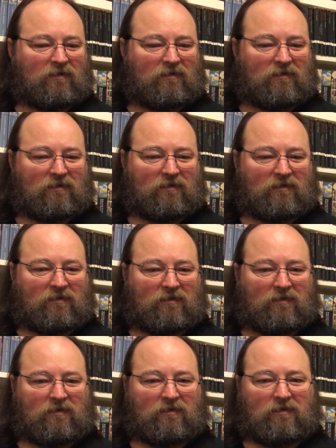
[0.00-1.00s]

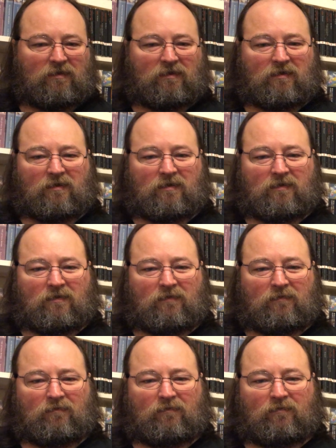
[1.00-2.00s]

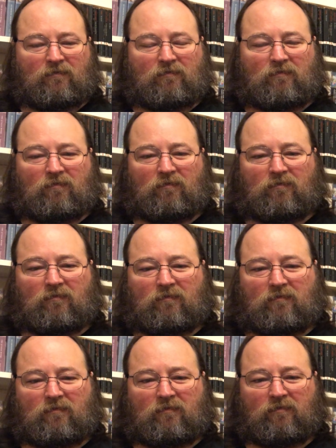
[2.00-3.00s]

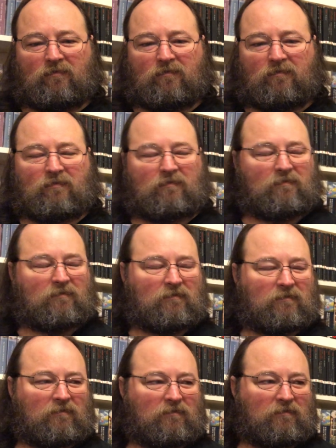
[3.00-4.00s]

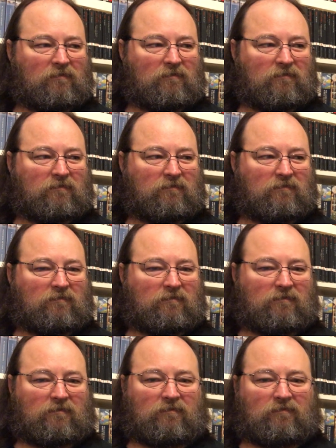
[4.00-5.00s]

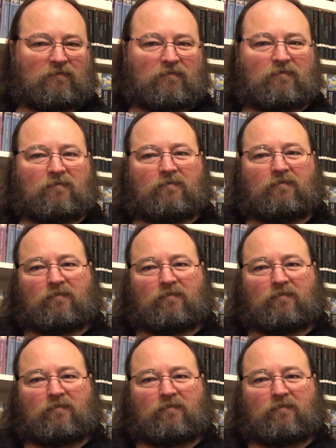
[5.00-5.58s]
(not speaking)